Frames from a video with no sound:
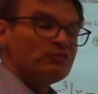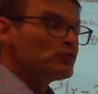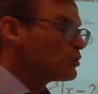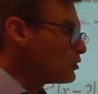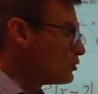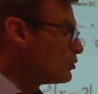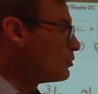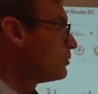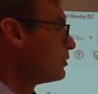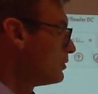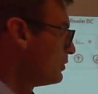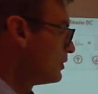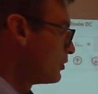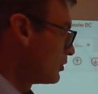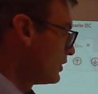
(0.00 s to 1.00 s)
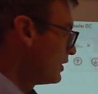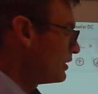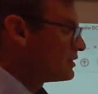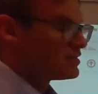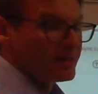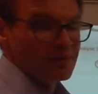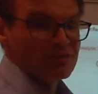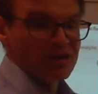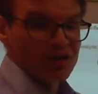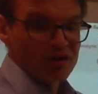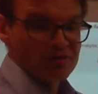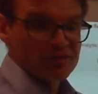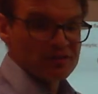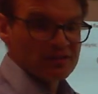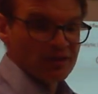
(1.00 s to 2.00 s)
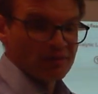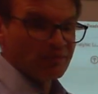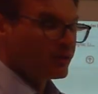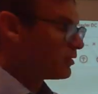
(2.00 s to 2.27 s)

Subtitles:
2, you're going to get the same thing over the same,